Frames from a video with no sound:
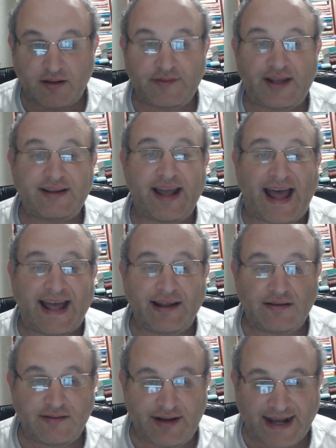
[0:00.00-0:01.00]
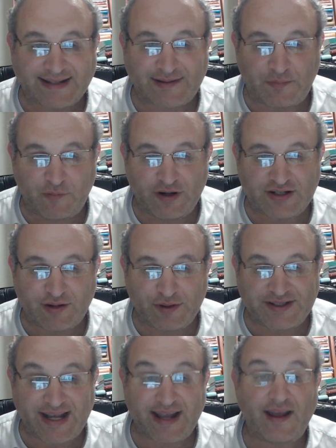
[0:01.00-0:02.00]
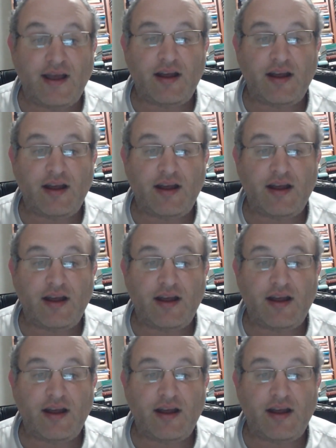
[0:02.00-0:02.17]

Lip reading: Then the next Rishon would say,